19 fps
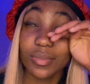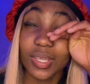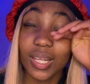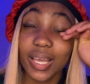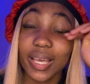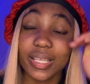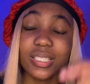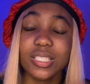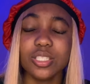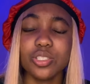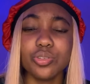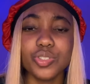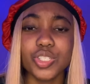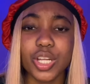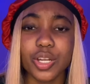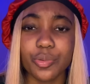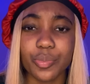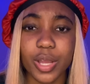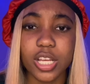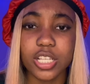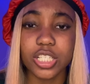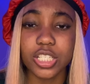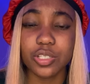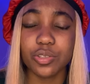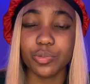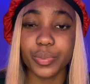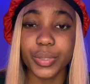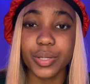as this new
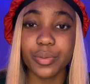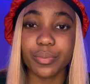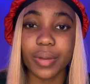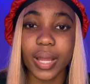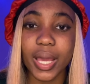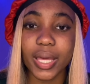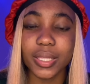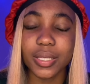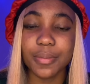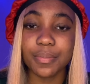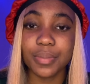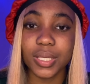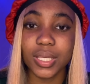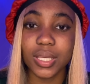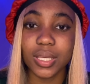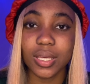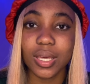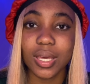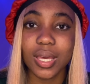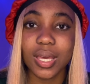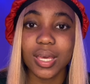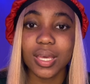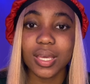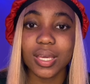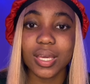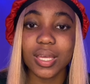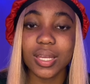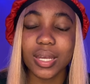generation, we rather be
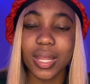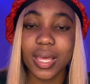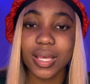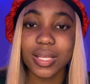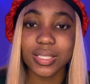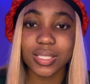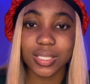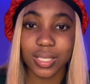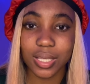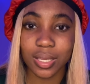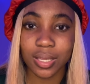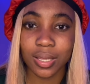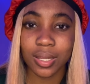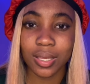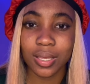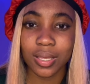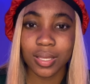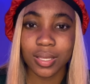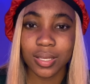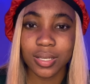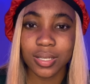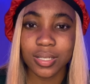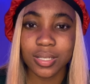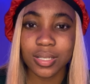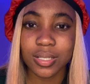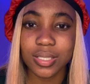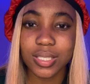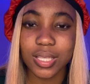connected
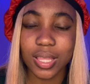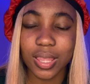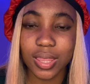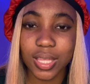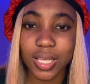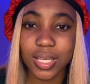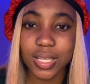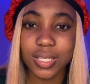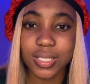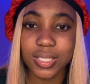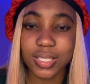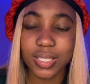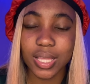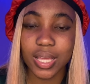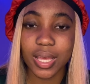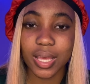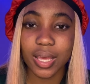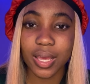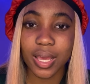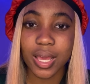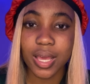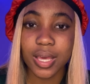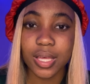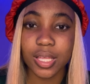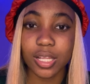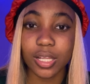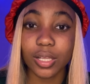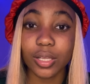to things that
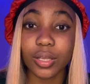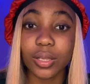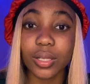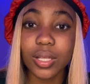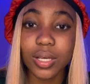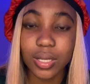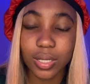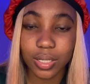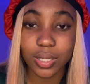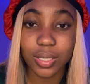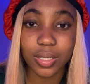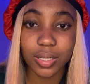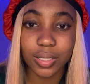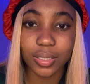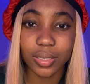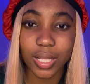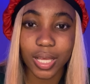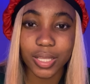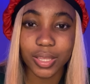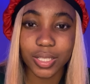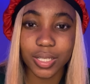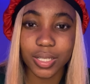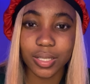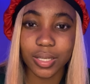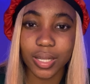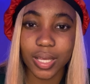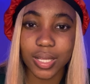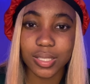look like they're
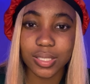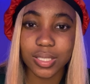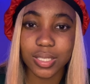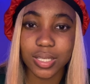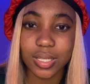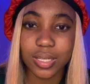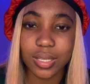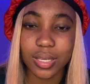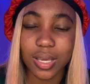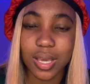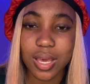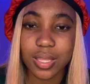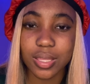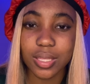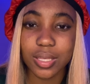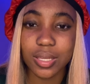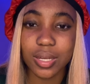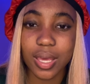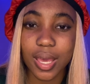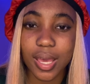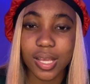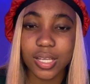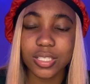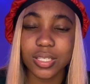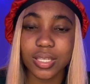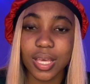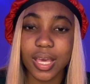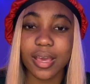connected than
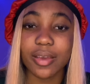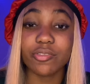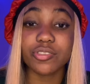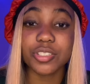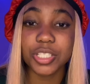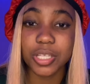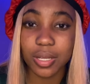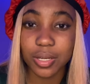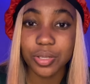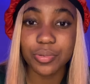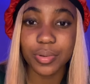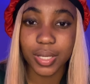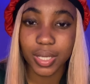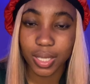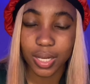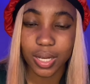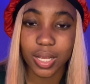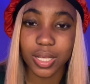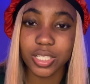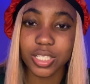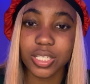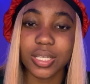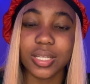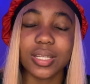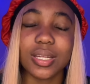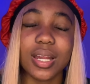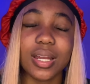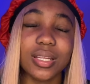actually have genuine connection.
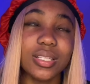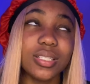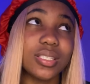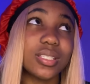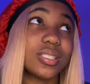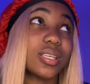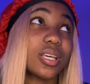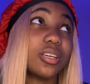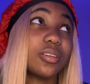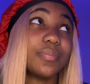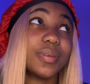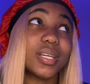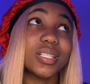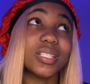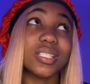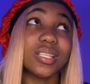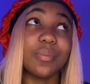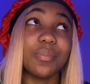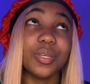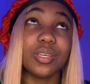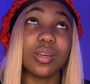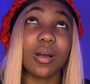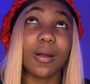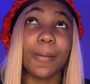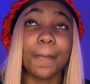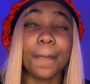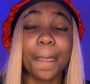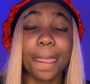And I need to tell you, because some of
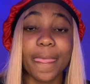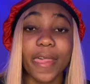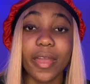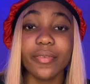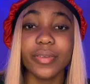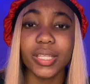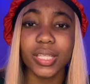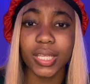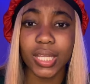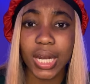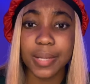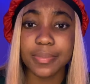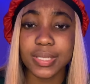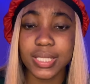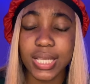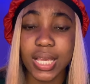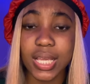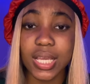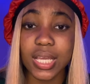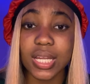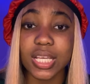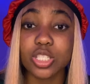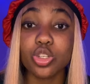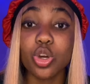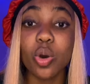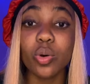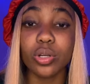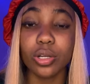y'all, everything that I'm saying is
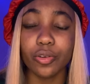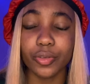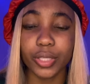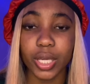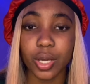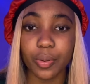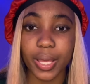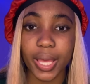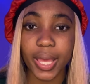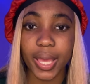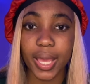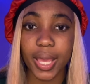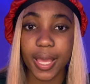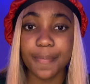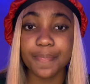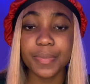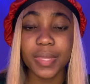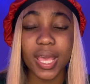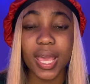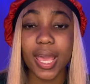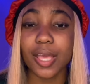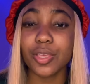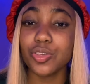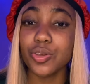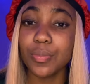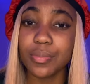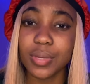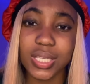going over your head and
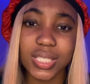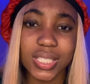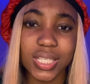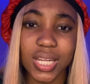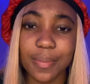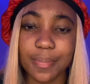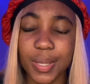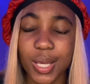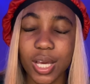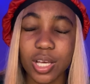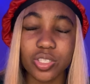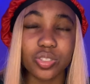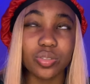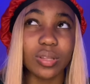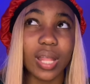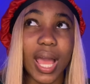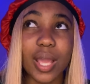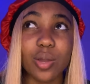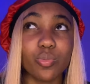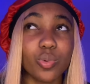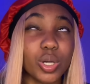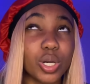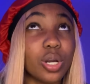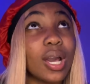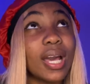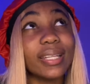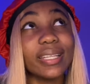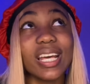you missing it because you like, well,
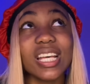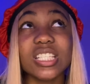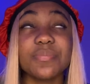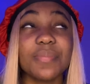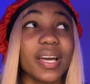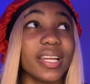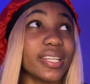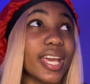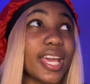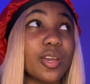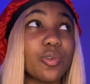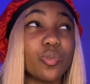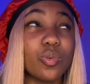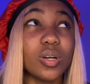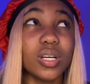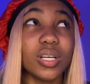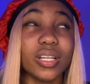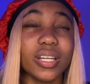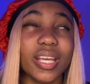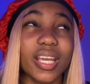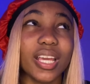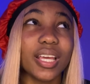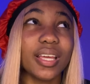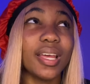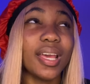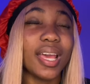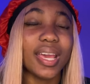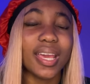that's my day one,
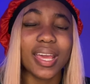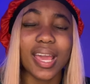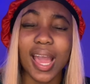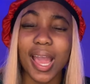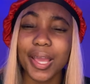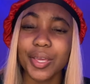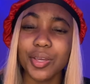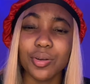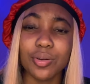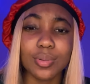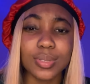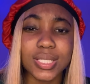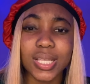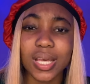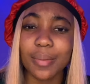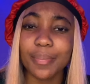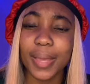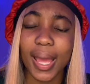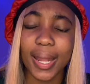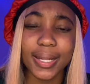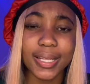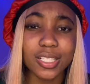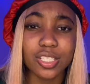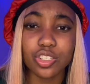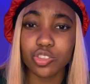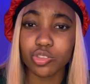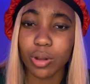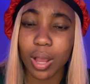and how you gonna tell me I need
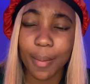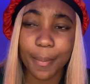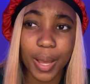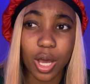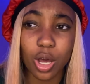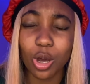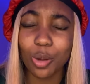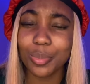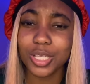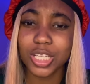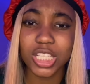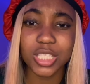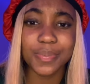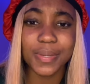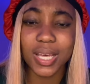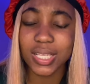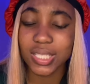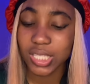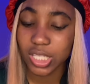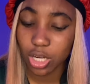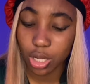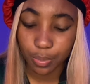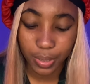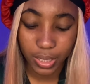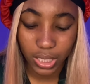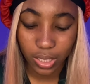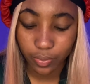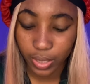to drop my homie just because he don't
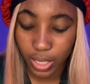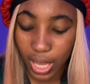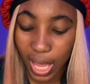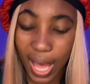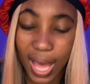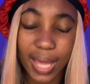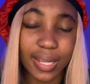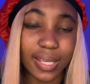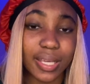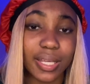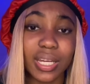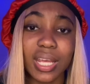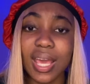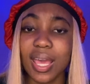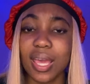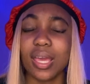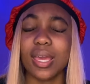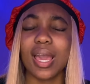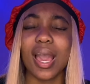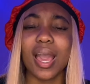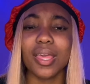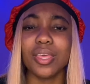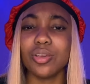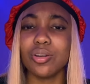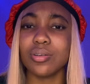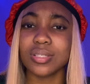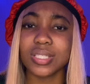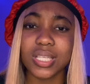believe in God, and how you
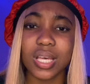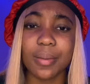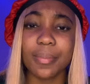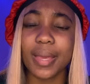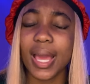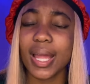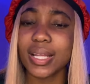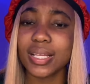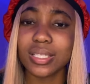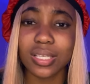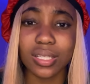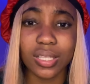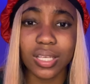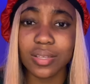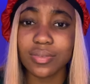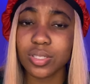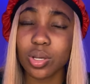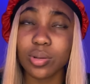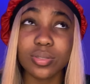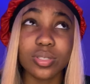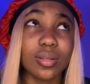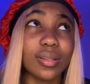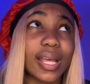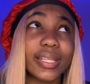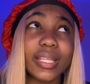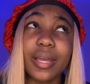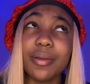gonna tell me I need to leave so-and-so, like they